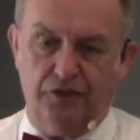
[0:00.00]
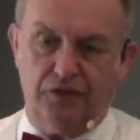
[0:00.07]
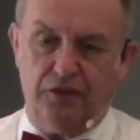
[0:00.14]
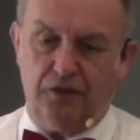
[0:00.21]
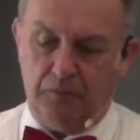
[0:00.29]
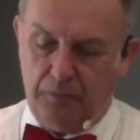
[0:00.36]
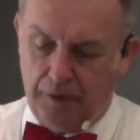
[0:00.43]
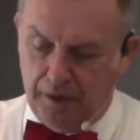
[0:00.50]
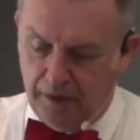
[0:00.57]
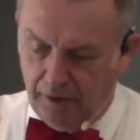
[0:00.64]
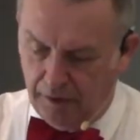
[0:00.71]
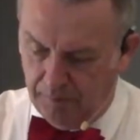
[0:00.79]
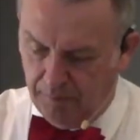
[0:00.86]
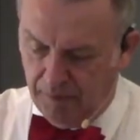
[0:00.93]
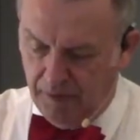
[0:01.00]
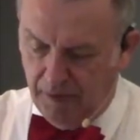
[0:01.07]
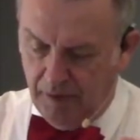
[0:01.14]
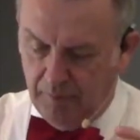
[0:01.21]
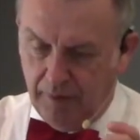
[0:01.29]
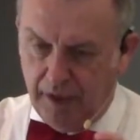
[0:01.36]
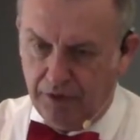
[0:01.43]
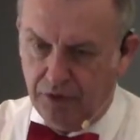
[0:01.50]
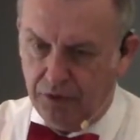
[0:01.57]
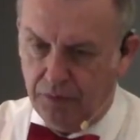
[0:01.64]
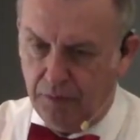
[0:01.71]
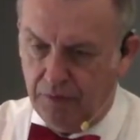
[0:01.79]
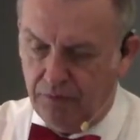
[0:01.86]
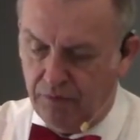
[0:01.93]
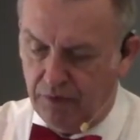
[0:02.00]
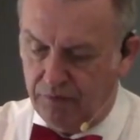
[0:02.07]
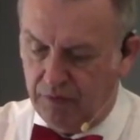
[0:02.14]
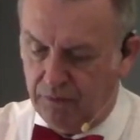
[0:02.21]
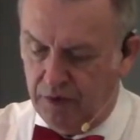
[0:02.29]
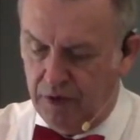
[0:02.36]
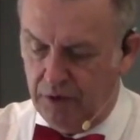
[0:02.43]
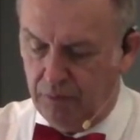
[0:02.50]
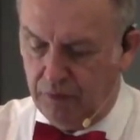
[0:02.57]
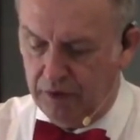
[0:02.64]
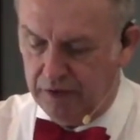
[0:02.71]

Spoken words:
And you can compare Matthew 24:15,